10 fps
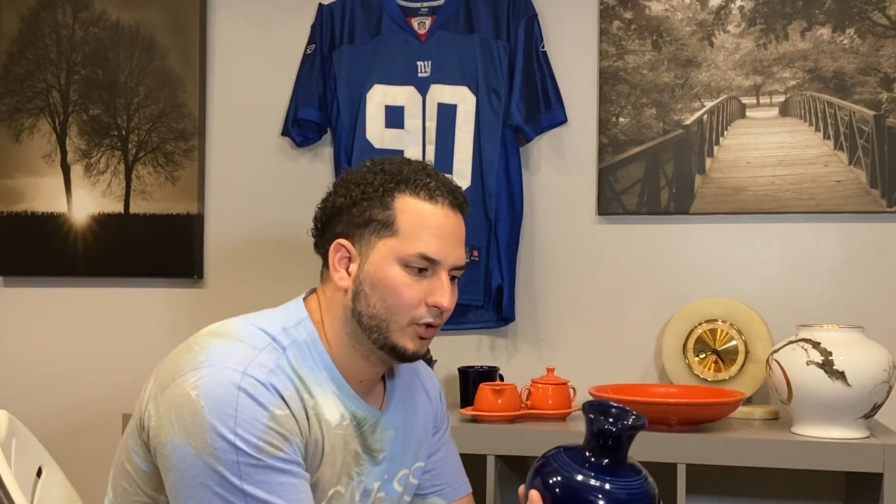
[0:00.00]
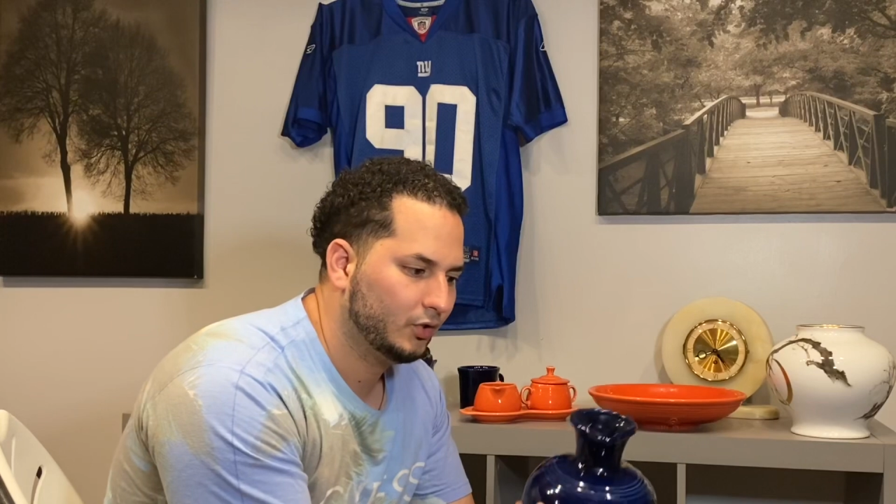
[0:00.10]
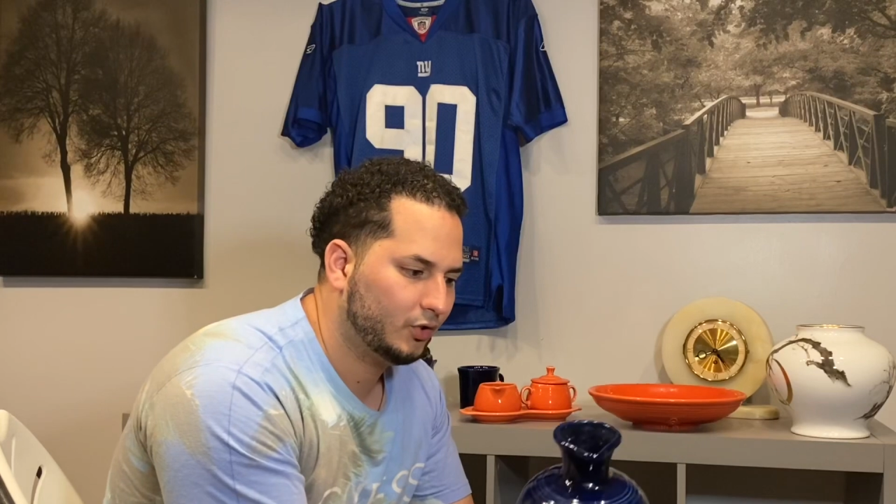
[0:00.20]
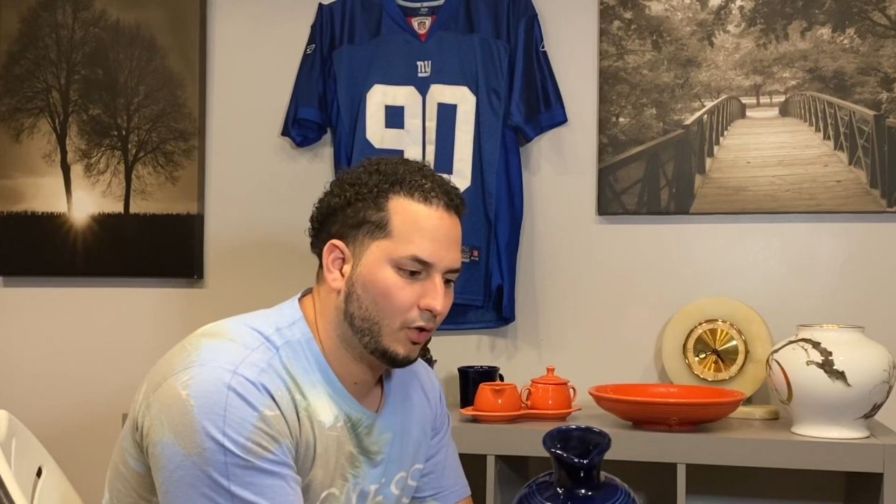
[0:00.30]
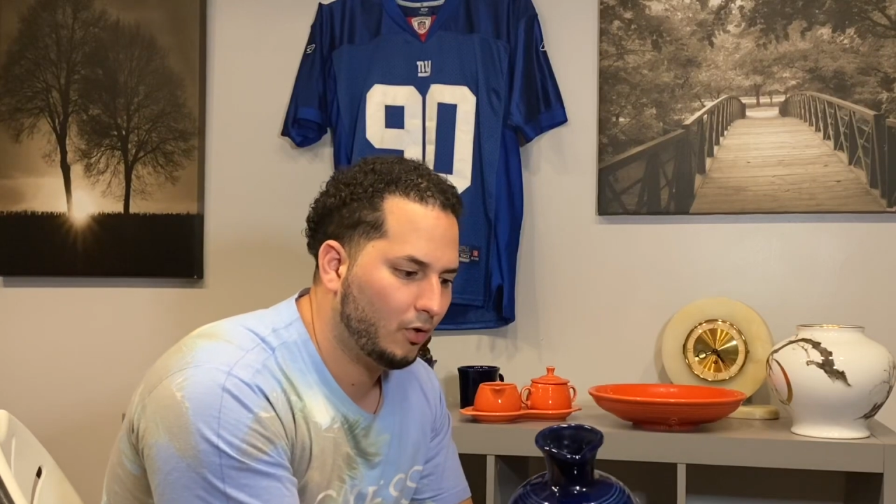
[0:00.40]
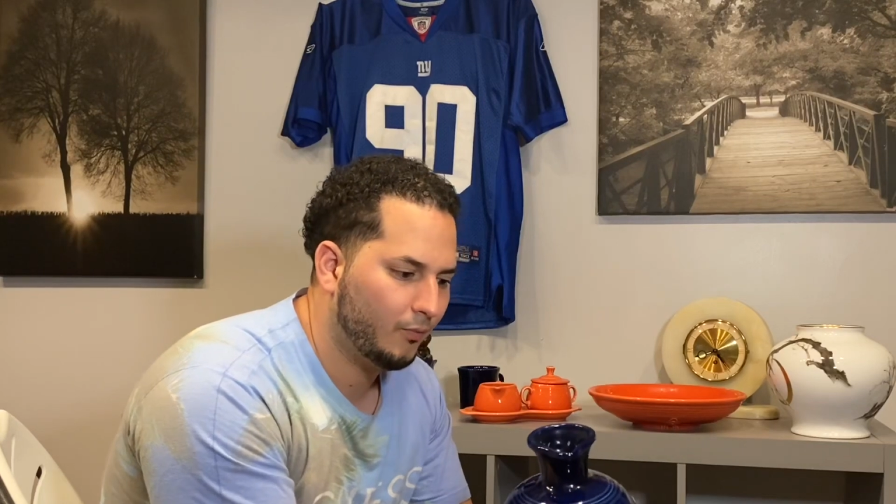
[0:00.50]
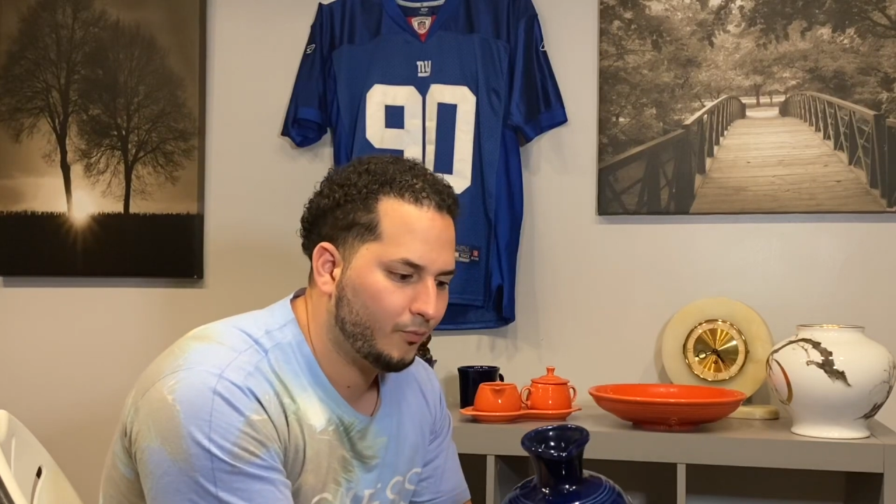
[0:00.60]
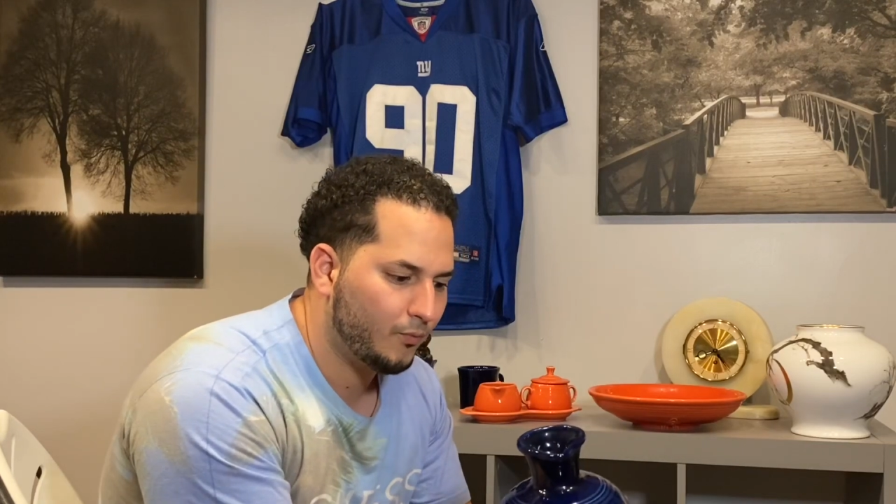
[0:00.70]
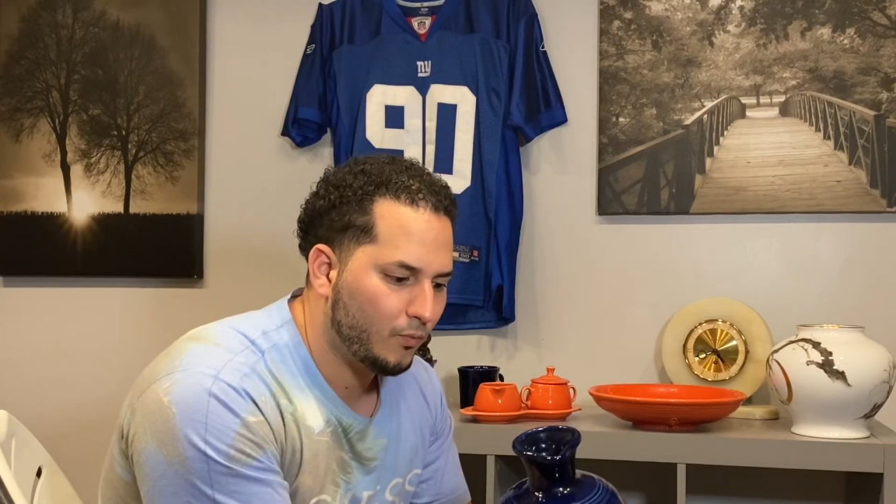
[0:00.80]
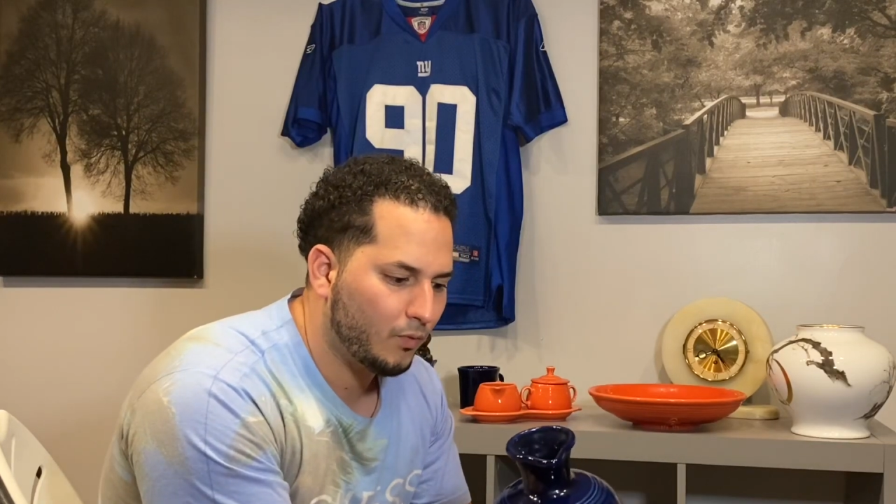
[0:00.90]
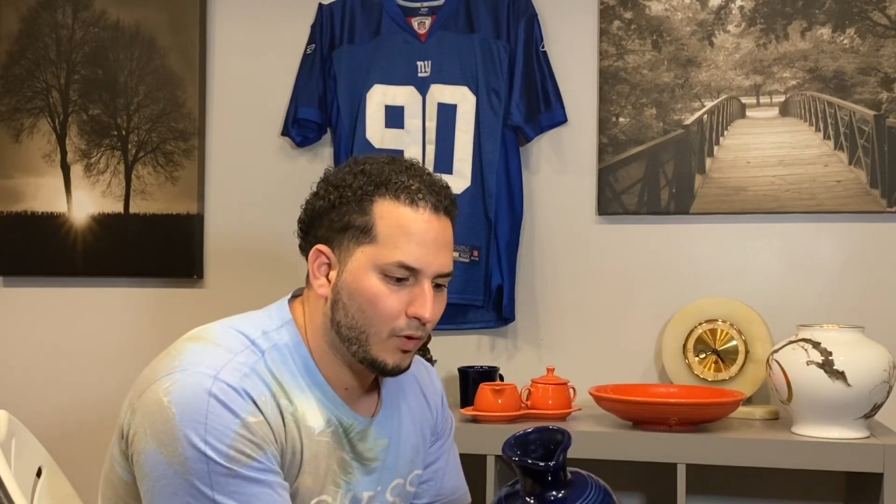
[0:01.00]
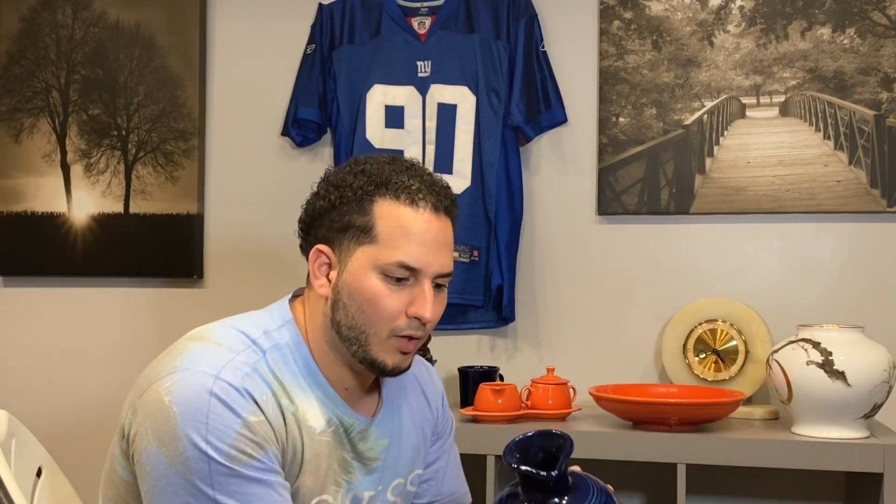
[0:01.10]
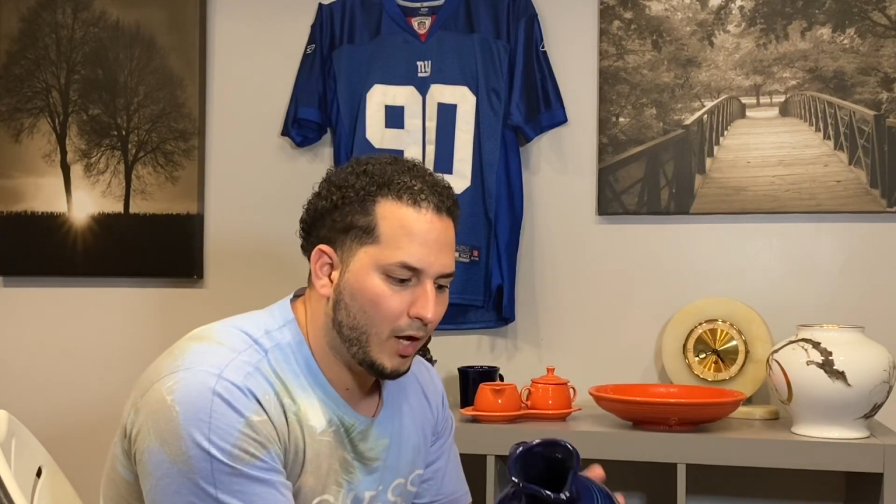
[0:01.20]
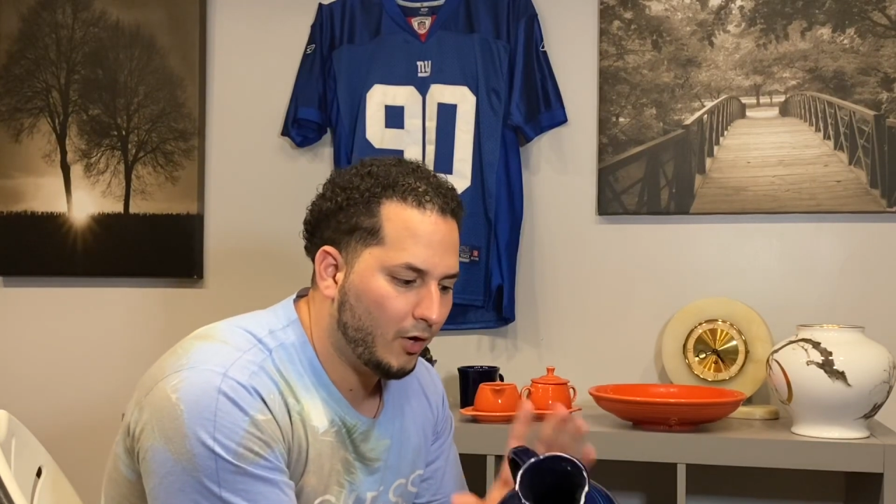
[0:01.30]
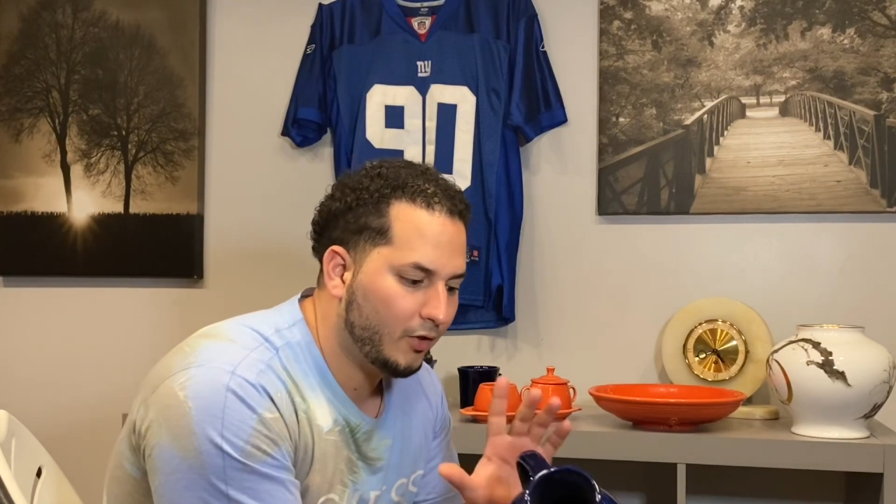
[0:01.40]
So
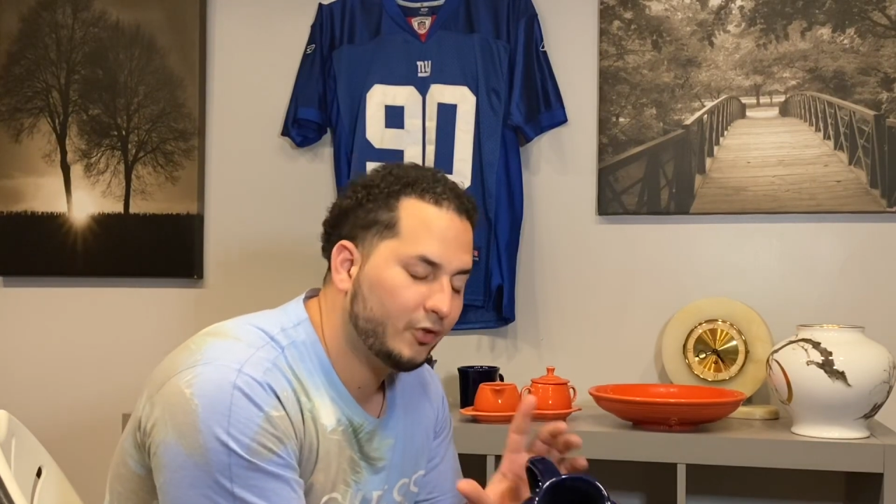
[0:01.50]
another